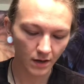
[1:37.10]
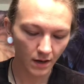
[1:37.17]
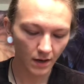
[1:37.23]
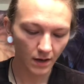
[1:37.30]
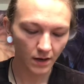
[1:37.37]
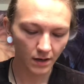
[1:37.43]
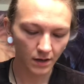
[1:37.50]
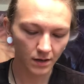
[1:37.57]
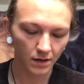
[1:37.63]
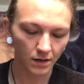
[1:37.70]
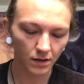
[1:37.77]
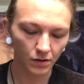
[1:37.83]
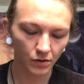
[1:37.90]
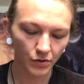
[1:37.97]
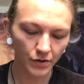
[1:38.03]
and
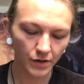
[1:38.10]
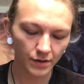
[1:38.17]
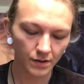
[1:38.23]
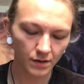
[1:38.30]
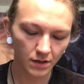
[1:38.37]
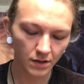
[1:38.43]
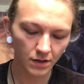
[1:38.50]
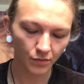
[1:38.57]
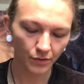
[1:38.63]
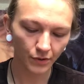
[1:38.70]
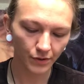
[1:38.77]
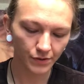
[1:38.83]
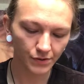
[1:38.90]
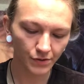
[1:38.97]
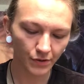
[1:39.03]
look at the
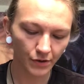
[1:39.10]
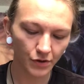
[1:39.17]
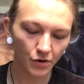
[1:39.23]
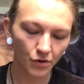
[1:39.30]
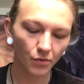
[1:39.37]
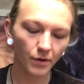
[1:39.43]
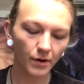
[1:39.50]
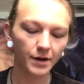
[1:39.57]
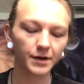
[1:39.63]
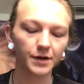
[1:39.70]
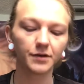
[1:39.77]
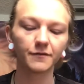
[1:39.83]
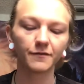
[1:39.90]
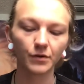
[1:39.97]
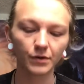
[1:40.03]
keywords so I know where I need
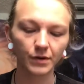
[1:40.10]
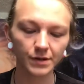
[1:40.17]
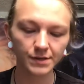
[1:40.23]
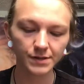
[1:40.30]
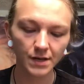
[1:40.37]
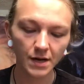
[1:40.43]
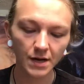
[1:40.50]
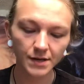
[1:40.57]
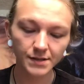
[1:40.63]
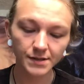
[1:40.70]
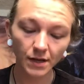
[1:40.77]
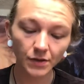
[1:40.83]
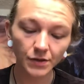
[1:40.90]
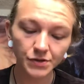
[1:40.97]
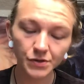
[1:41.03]
to focus.
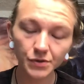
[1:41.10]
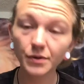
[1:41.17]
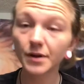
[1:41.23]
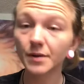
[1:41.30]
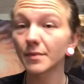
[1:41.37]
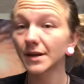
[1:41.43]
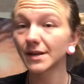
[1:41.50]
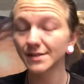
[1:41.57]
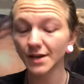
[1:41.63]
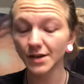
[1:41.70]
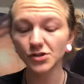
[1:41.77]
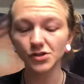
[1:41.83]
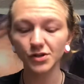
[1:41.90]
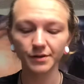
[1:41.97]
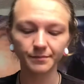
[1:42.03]
Solitude and
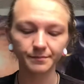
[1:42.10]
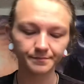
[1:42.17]
meditation.